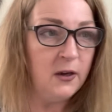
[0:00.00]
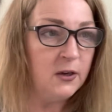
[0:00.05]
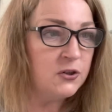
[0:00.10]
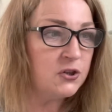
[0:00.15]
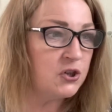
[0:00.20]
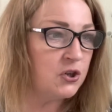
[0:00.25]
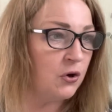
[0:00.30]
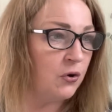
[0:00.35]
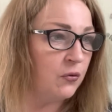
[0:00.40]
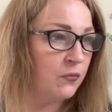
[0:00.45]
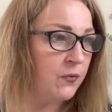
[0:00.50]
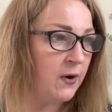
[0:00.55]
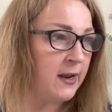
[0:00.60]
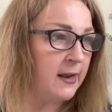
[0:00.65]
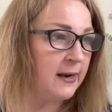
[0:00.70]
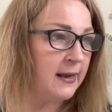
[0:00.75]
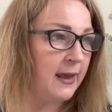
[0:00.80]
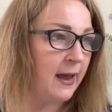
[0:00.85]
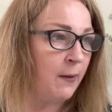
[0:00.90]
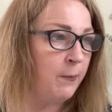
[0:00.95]
So
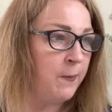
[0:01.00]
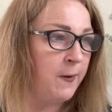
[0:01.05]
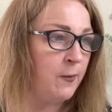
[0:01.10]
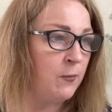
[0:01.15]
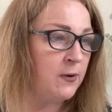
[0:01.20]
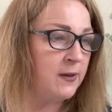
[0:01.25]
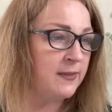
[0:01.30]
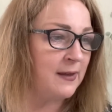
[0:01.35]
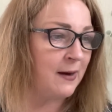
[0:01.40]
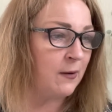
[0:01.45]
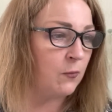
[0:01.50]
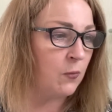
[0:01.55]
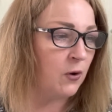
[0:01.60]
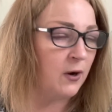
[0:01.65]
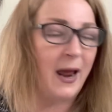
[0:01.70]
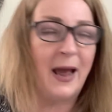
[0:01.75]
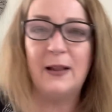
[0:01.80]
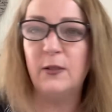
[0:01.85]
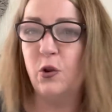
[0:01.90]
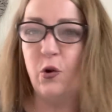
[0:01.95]
really happy with that
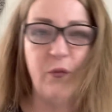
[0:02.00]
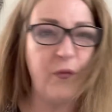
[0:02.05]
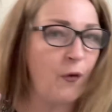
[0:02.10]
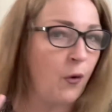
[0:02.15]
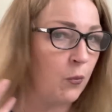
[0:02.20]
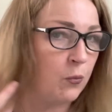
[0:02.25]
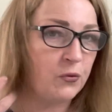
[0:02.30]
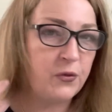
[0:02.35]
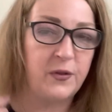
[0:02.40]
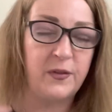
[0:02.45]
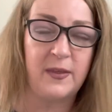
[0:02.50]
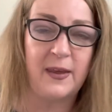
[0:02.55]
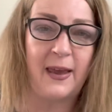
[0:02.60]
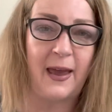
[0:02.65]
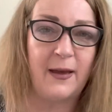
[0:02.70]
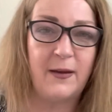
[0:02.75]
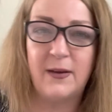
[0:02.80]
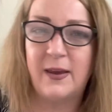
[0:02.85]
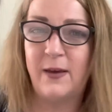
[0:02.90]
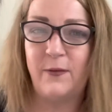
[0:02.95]
one. I love all that they
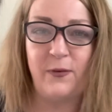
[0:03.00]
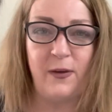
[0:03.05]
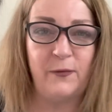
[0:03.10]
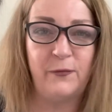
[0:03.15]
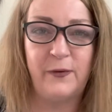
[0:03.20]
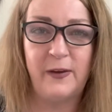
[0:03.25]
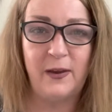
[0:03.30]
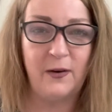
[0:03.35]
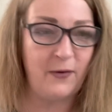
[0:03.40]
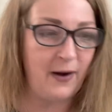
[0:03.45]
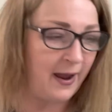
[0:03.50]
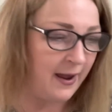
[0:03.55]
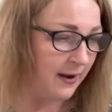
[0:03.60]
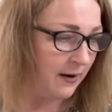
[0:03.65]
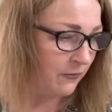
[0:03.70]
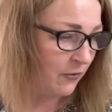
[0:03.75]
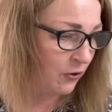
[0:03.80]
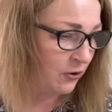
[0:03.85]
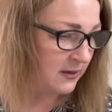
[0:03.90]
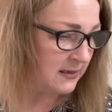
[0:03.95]
get to give you for your
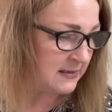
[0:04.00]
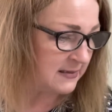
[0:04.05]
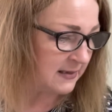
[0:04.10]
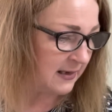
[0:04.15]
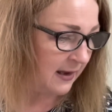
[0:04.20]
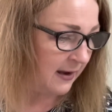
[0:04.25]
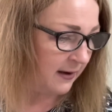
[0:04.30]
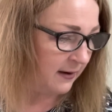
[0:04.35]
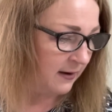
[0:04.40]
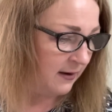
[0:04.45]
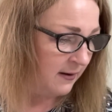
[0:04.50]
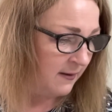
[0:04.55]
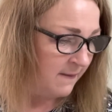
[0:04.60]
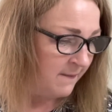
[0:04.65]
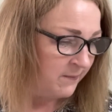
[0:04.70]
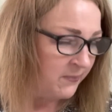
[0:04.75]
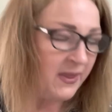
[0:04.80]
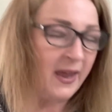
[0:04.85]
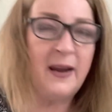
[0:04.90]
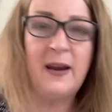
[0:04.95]
hair, honestly.
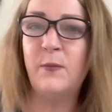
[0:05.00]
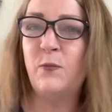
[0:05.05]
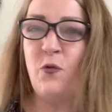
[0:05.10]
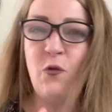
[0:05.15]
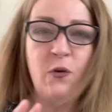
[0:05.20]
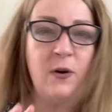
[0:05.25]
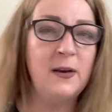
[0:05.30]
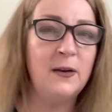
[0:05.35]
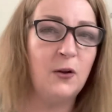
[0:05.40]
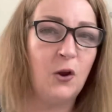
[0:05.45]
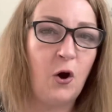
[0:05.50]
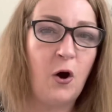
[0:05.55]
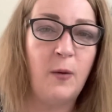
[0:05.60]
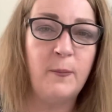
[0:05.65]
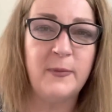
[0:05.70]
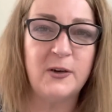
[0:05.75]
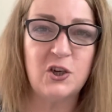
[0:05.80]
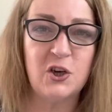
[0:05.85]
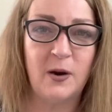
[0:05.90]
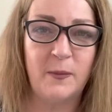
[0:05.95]
And I'm running low
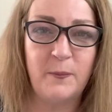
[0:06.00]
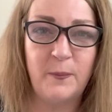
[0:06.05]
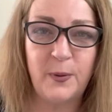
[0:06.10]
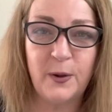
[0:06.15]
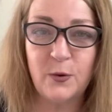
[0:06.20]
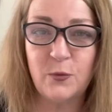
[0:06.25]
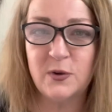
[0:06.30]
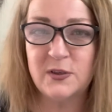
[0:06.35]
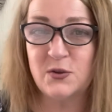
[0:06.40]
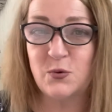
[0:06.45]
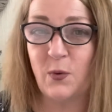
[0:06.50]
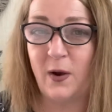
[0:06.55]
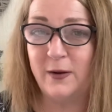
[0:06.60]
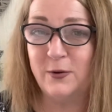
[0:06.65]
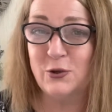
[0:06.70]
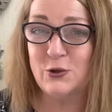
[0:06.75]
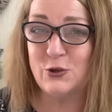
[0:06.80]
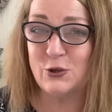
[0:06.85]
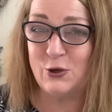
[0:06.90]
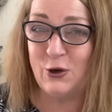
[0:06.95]
on my shampoo as
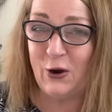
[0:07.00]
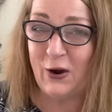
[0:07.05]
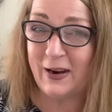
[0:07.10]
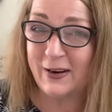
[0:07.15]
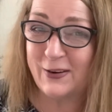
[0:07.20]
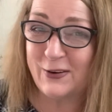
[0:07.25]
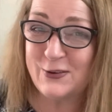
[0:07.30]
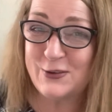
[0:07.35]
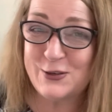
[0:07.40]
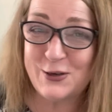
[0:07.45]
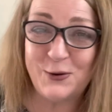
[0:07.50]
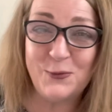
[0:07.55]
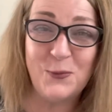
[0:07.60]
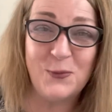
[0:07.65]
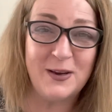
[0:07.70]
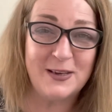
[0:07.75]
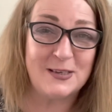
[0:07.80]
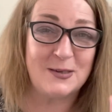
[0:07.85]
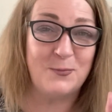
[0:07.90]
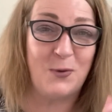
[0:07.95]
well, so I could do
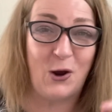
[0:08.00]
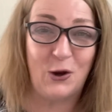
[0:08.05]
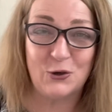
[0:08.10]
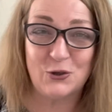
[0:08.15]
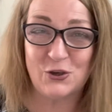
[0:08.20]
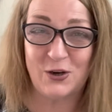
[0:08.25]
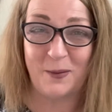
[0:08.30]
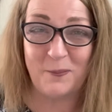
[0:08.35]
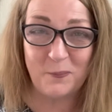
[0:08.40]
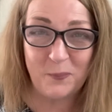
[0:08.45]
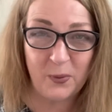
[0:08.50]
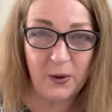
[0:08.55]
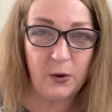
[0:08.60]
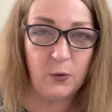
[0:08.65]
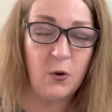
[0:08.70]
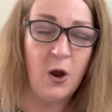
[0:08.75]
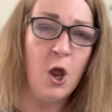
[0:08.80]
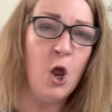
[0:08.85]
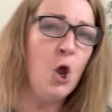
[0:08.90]
with some more shampoo.